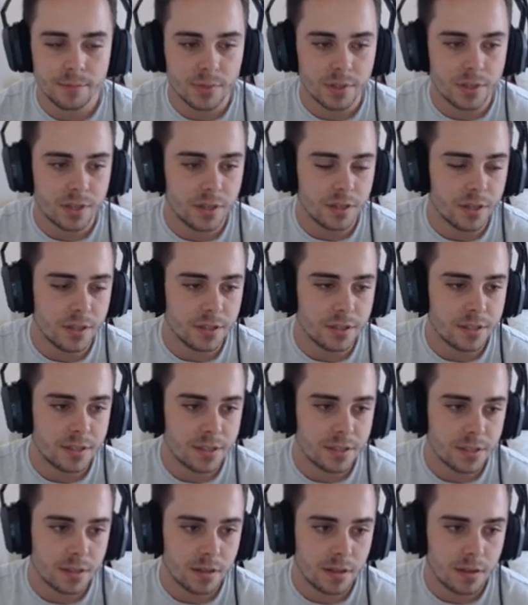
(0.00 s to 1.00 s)

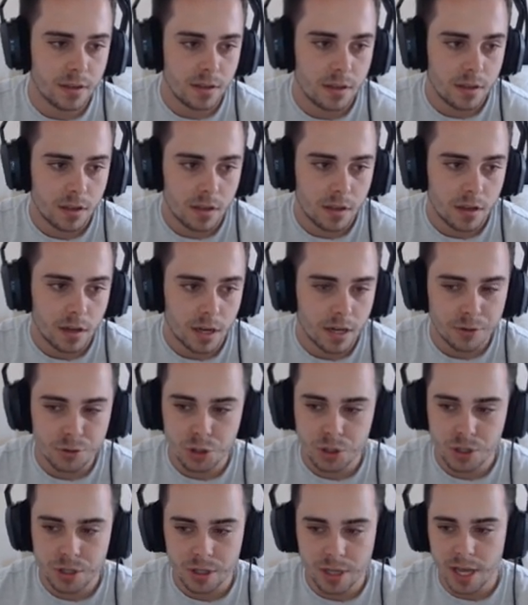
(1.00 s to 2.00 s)
because I know,
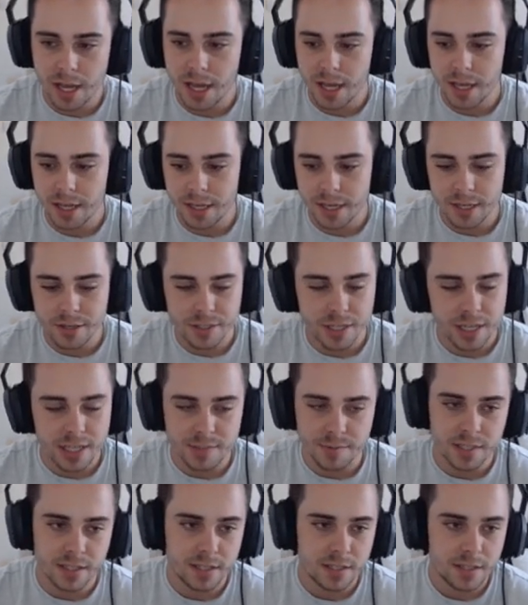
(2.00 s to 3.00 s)
uh, I know
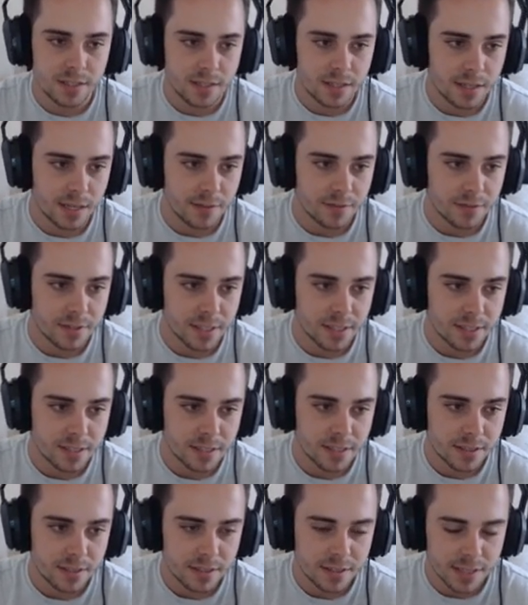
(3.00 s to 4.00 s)
Jasmine loves this,
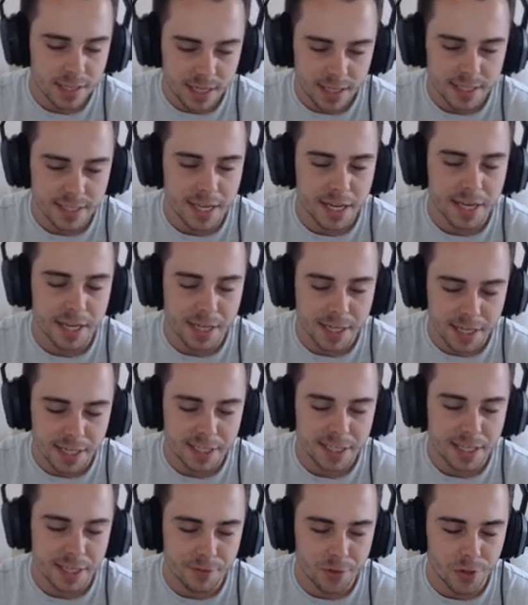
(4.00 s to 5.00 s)
nearly said it, nearly
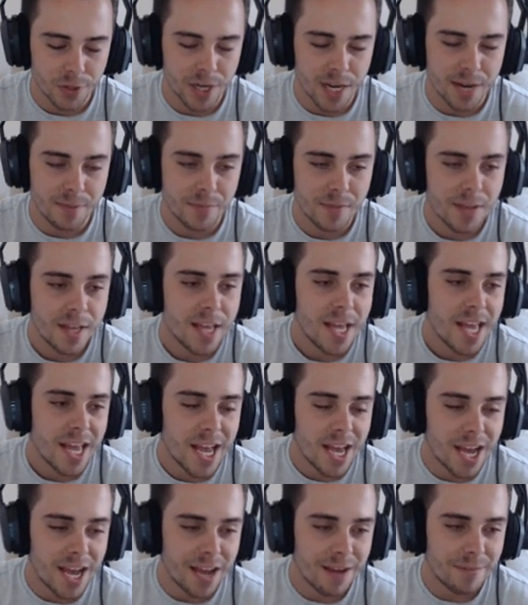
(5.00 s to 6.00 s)
said the wrong name,
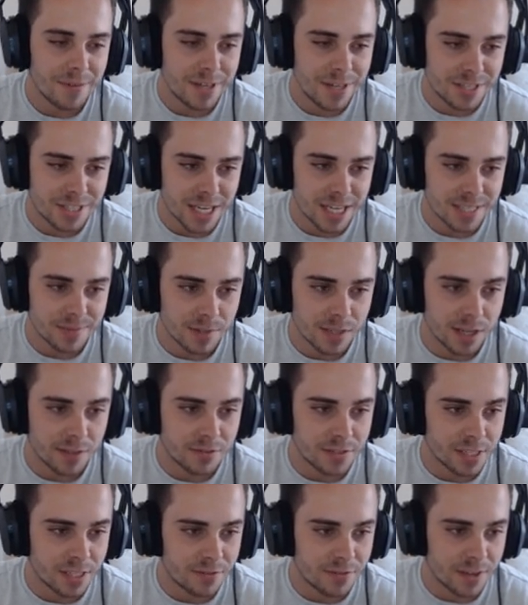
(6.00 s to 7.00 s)
um, I know Jasmine
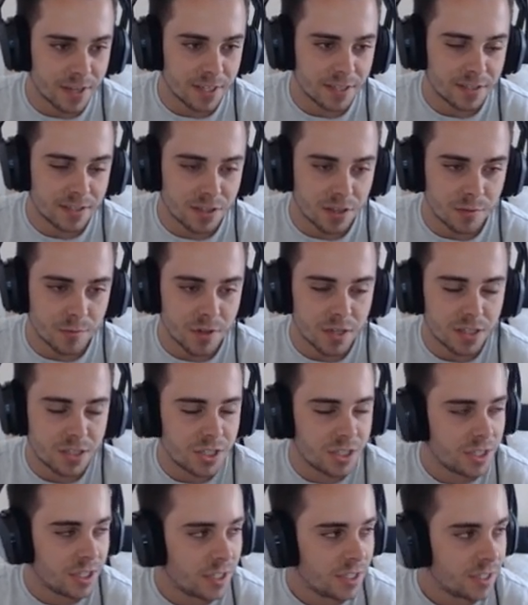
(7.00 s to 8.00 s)
loves this thing so
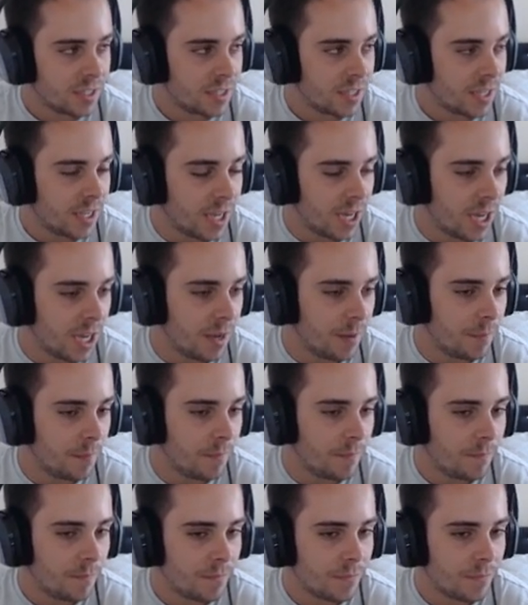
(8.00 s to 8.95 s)
much, um,